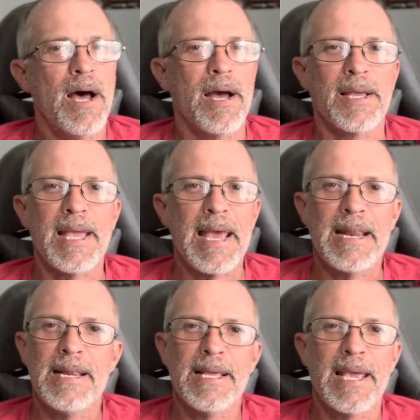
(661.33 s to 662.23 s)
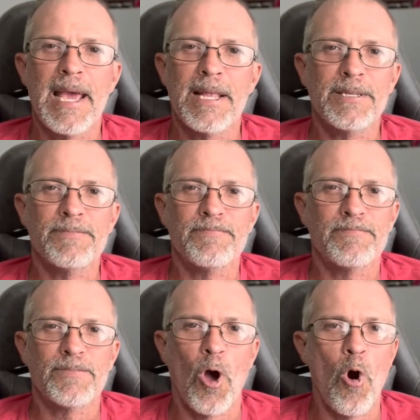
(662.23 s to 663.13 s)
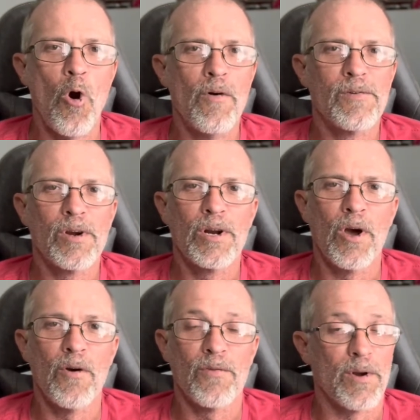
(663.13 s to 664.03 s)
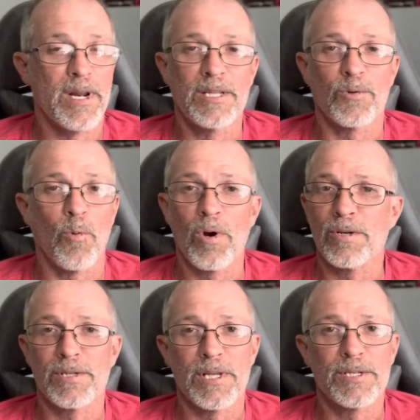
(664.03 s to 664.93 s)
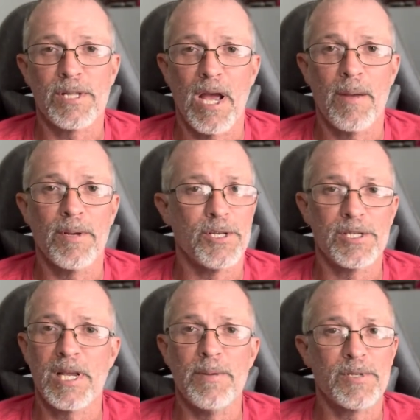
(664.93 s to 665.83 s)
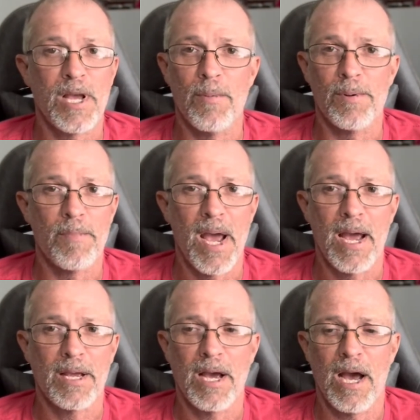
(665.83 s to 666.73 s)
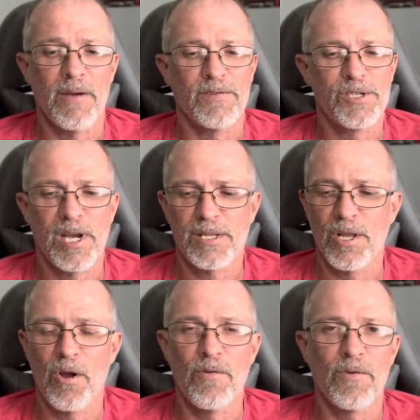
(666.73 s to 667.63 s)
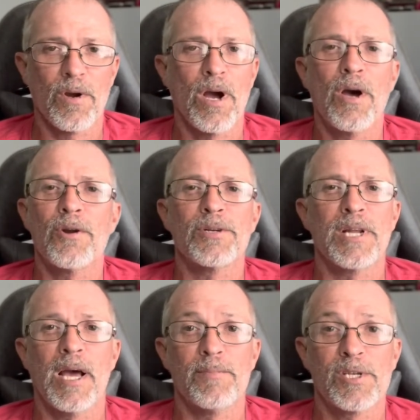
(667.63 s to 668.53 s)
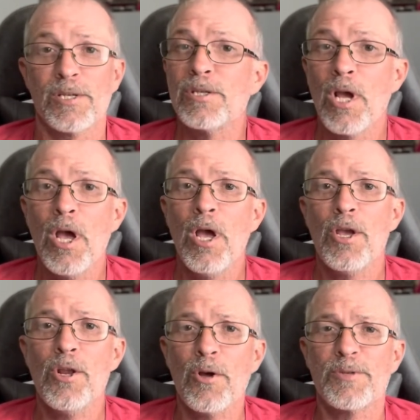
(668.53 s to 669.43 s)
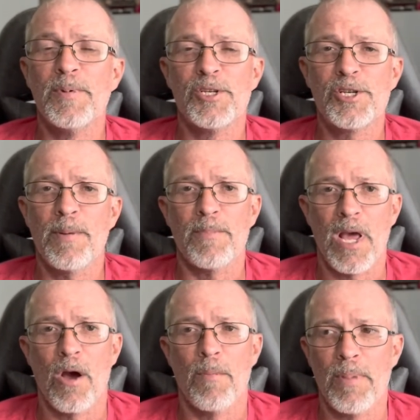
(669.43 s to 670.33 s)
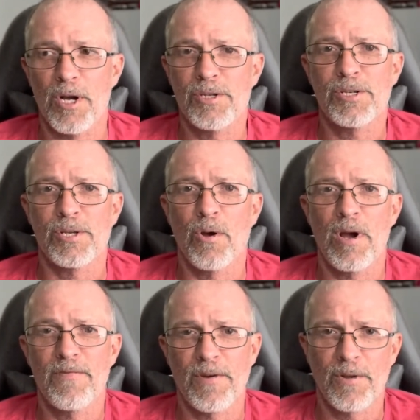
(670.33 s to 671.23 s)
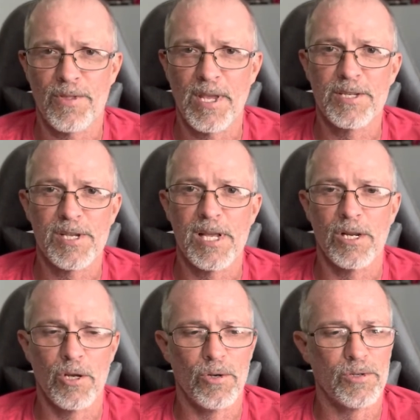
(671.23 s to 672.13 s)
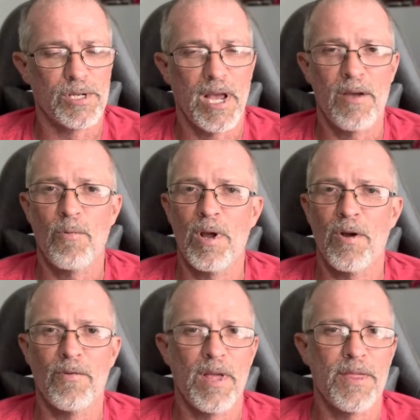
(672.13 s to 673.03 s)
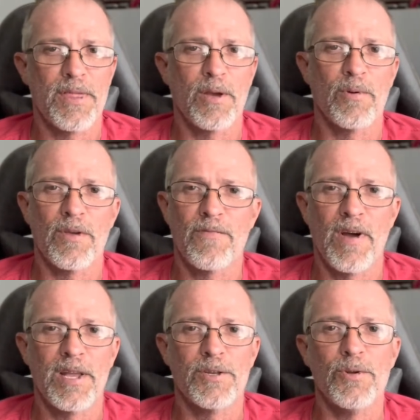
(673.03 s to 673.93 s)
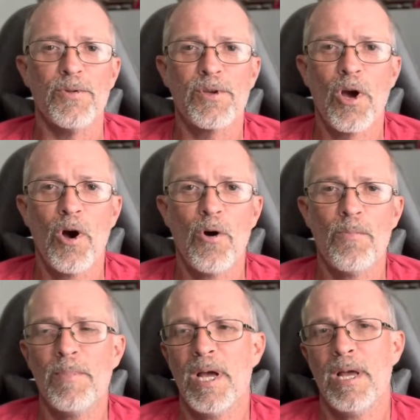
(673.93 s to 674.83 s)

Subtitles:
Again and again, over and over, and it's worse this time. It just keeps coming back. I've checked it over 100 times because, you know, it's been shipped now a bunch, so I figured things get loose. I went over that thing with a fine-tooth comb,